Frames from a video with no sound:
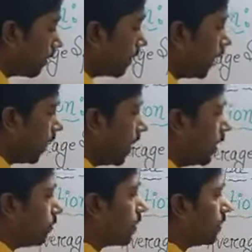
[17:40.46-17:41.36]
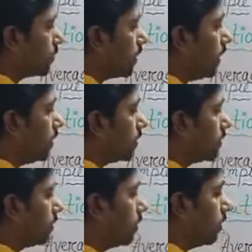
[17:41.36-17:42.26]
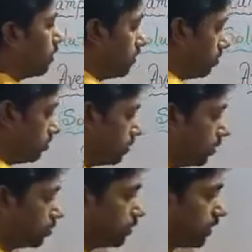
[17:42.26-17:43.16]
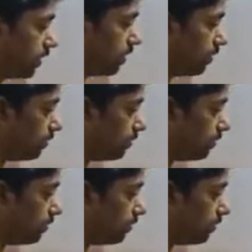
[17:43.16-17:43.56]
Again it will come 3. So it's a